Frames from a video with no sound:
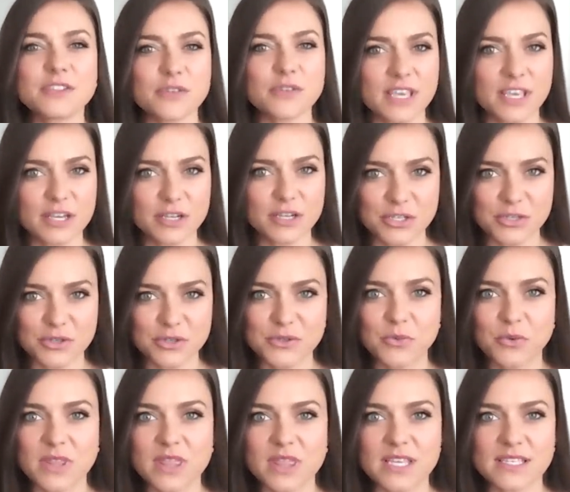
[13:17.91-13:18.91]
are the issues
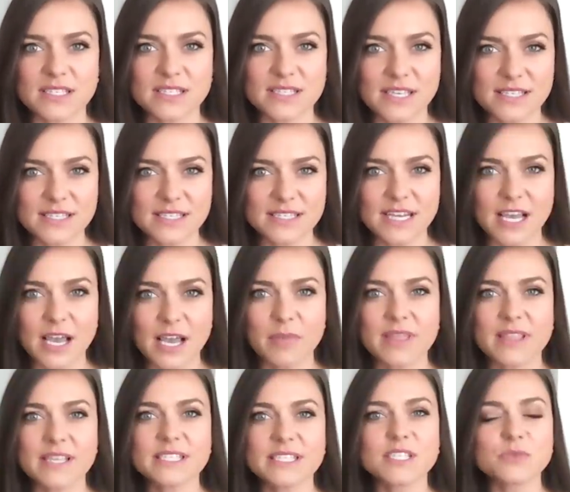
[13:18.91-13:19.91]
with the system
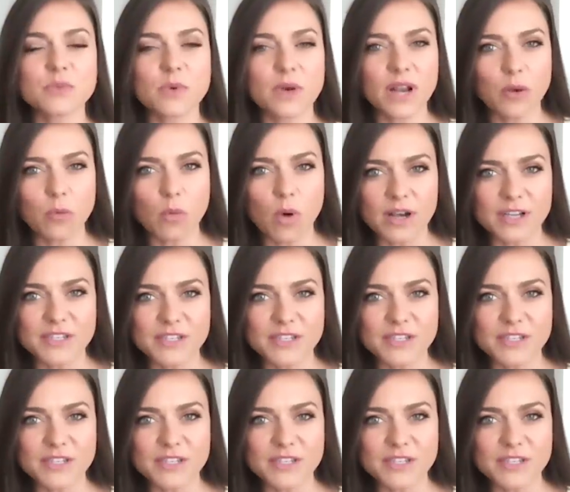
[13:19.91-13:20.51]
and this is what I want